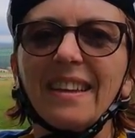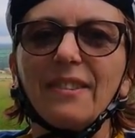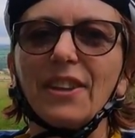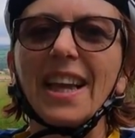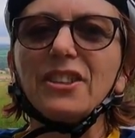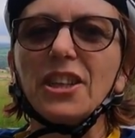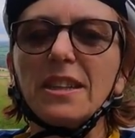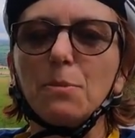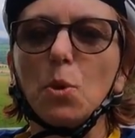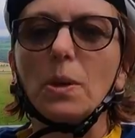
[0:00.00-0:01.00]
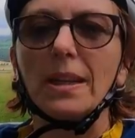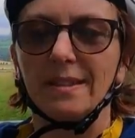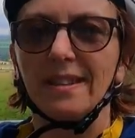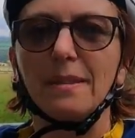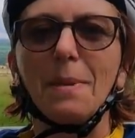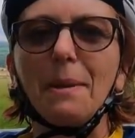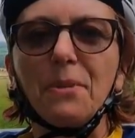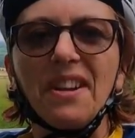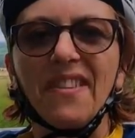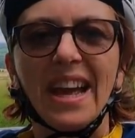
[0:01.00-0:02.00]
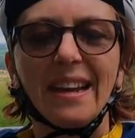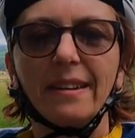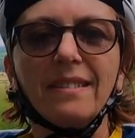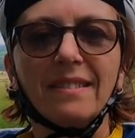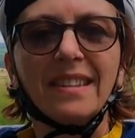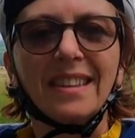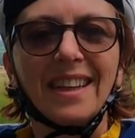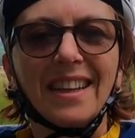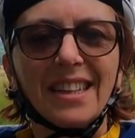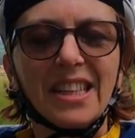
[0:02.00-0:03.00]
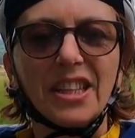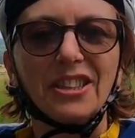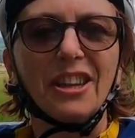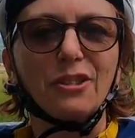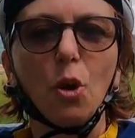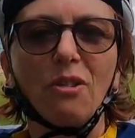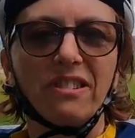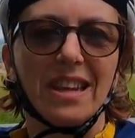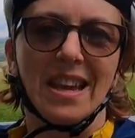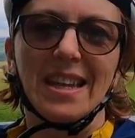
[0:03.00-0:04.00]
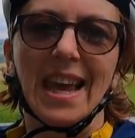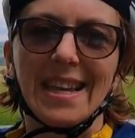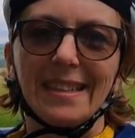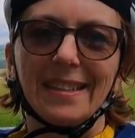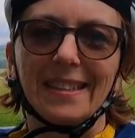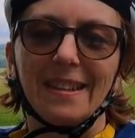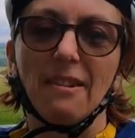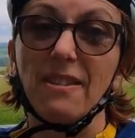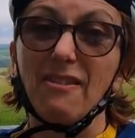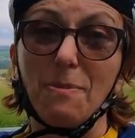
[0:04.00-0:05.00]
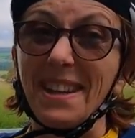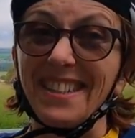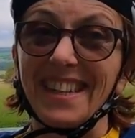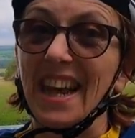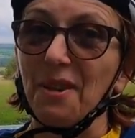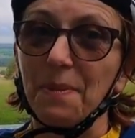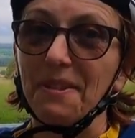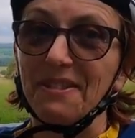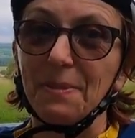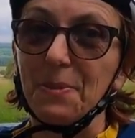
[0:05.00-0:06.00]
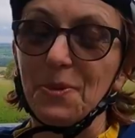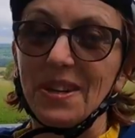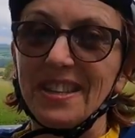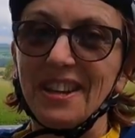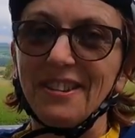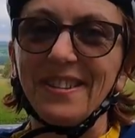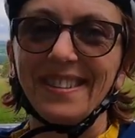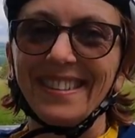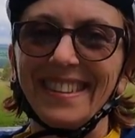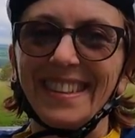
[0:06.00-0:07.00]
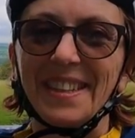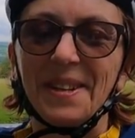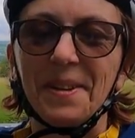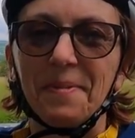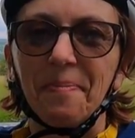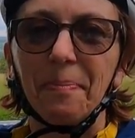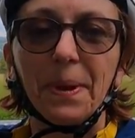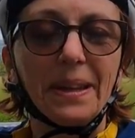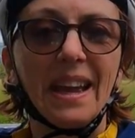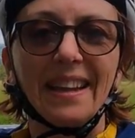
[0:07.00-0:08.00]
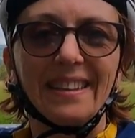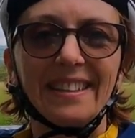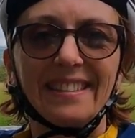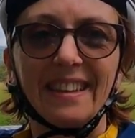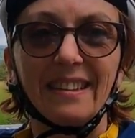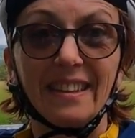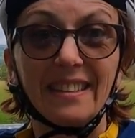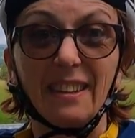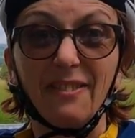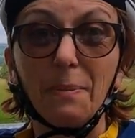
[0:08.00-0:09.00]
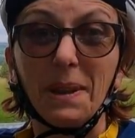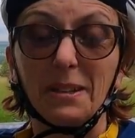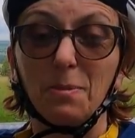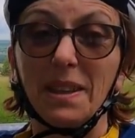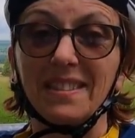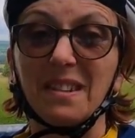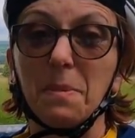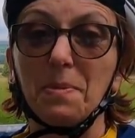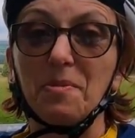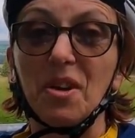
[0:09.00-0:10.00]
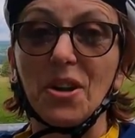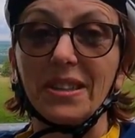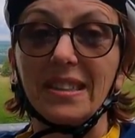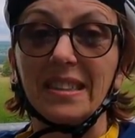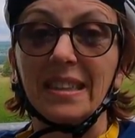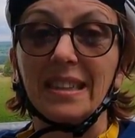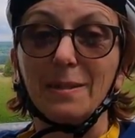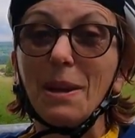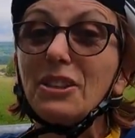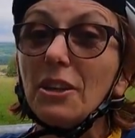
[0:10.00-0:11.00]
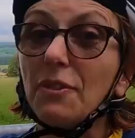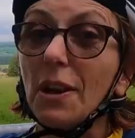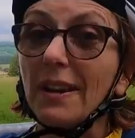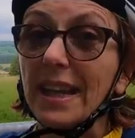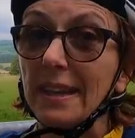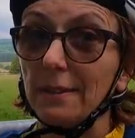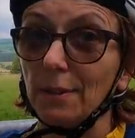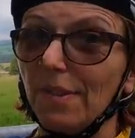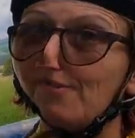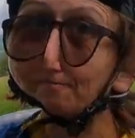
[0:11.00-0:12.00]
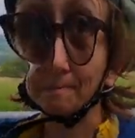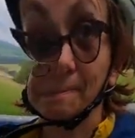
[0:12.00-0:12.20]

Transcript: If you catch it in the mornings, there's a man with a van that does coffee and cakes. I've never managed to get up here in the morning though. But yeah, it's a fabulous place to come up and ride, especially if you like hills.